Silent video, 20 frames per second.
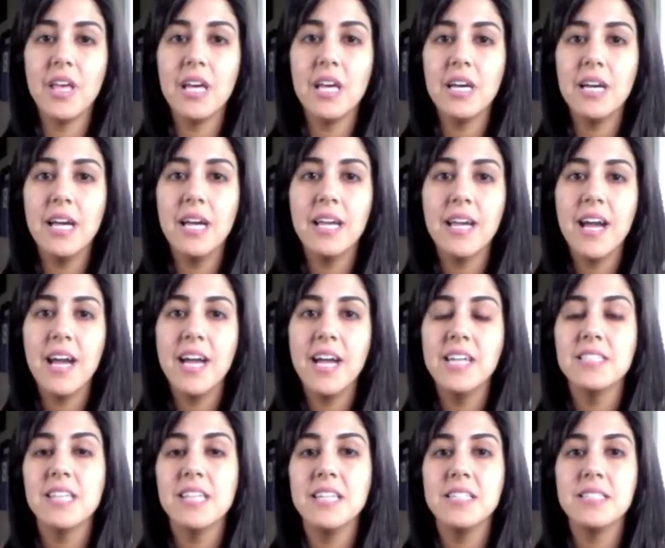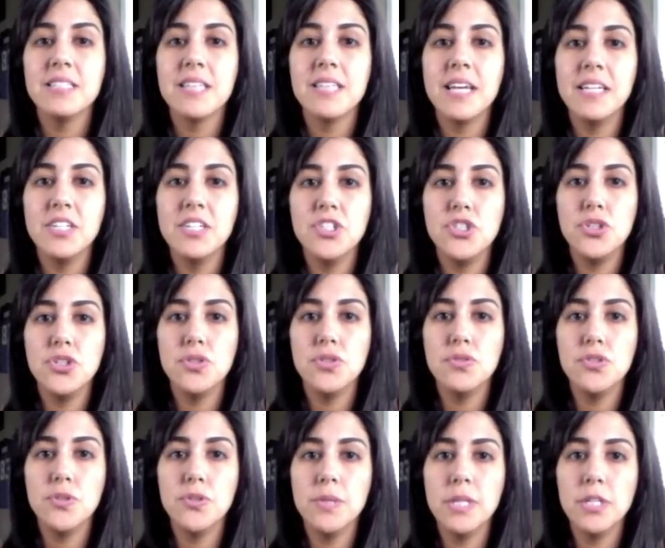Hi guys, I decided to do
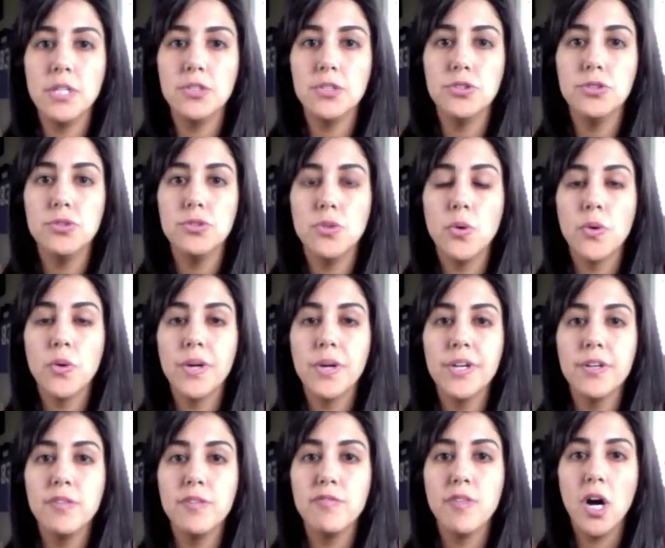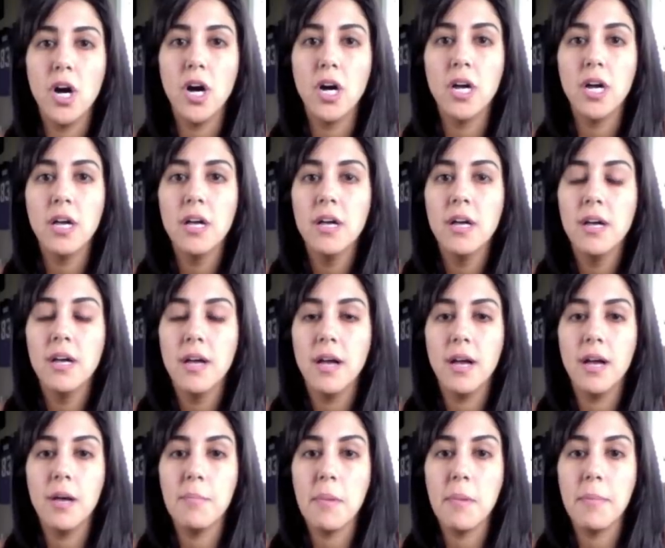a little tutorial vlog
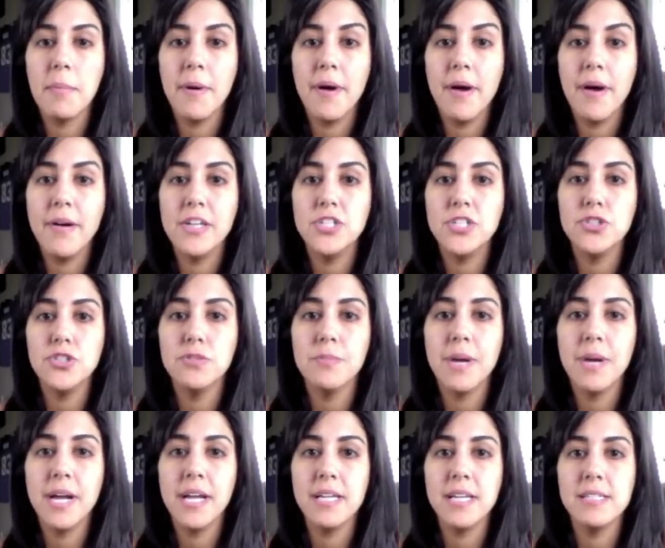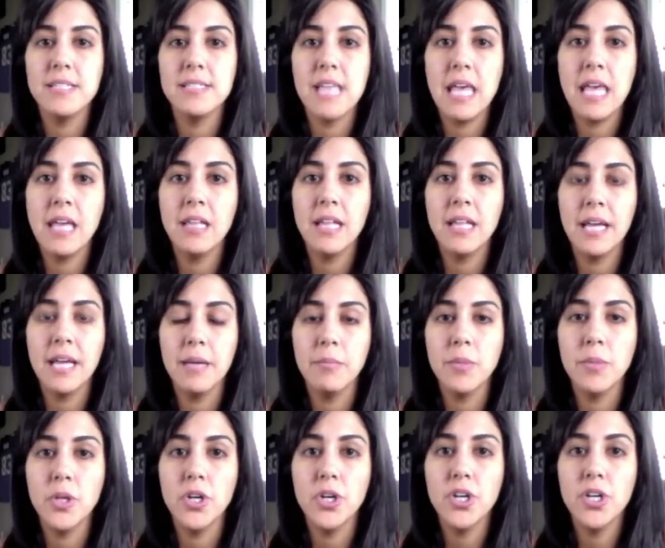about how I do my day glam
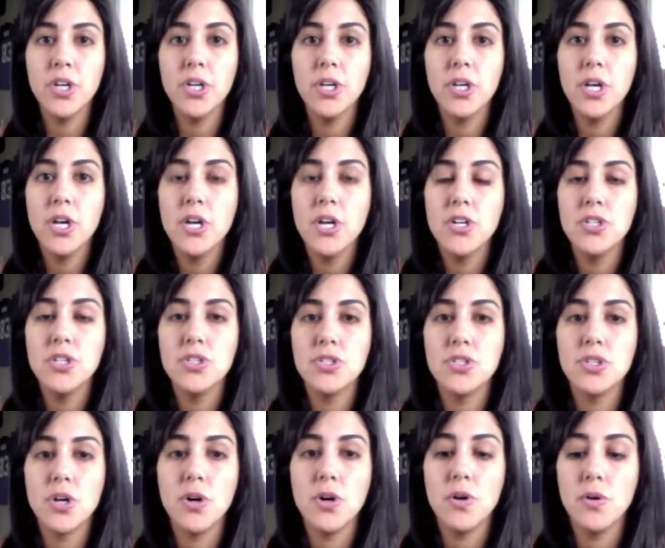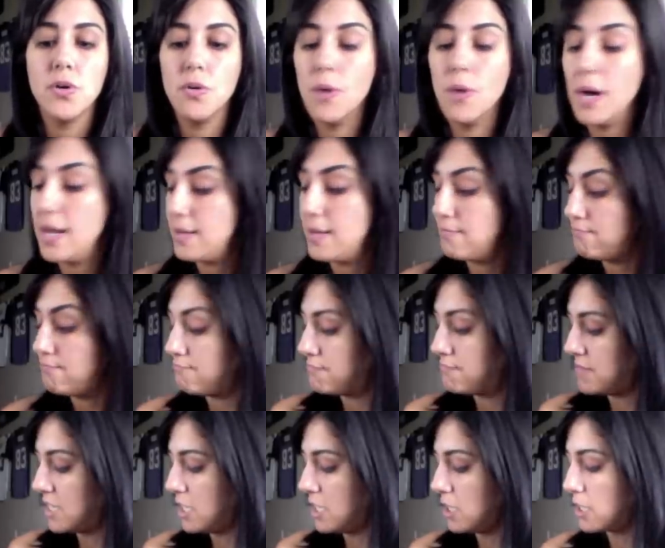look. So
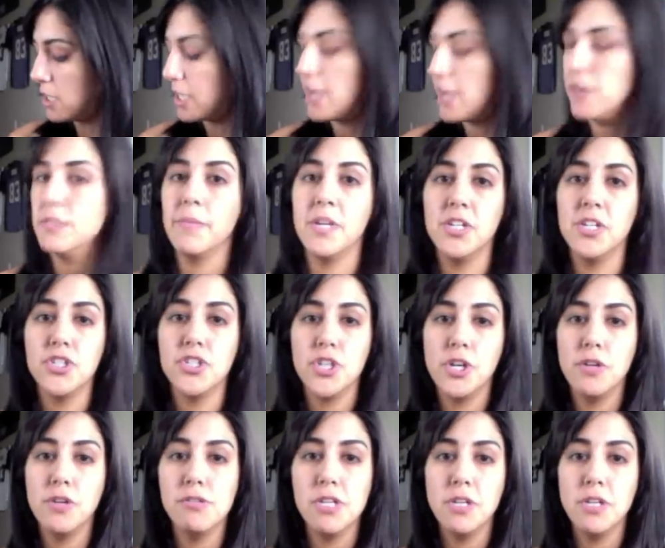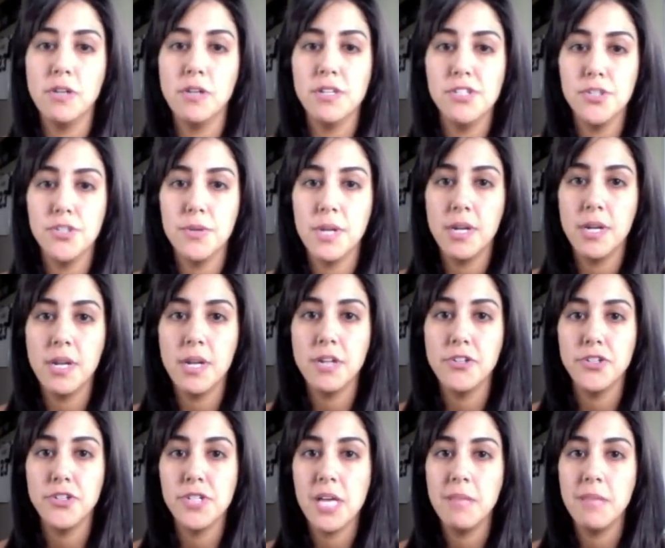here it goes. I'm going to show you that you can do it in
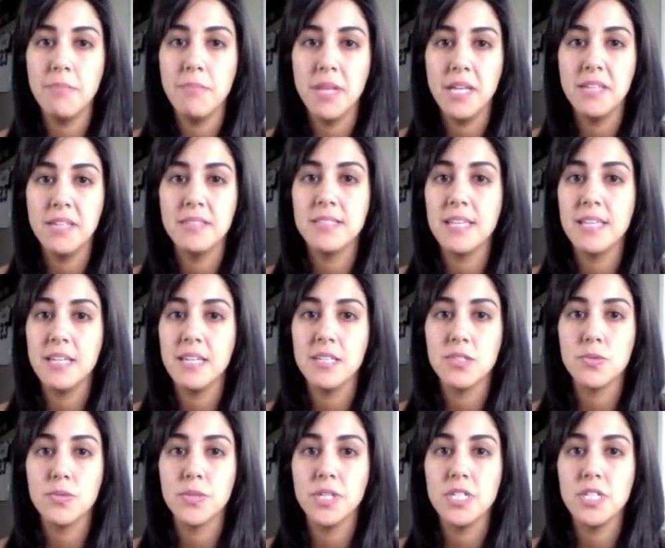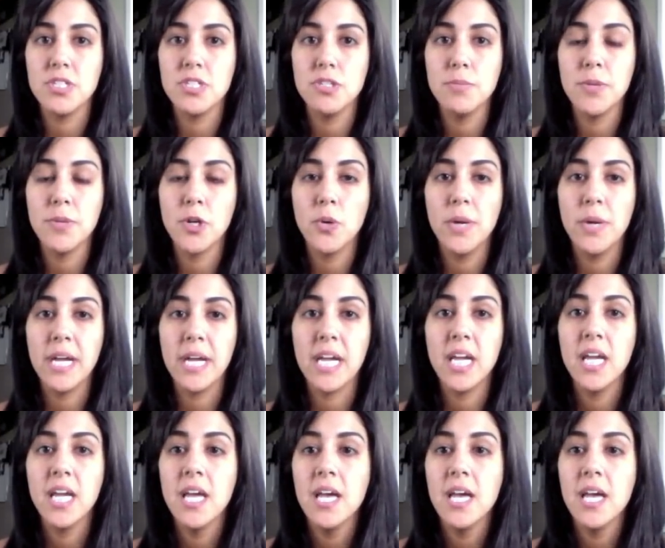under 10 minutes and it's really super quick.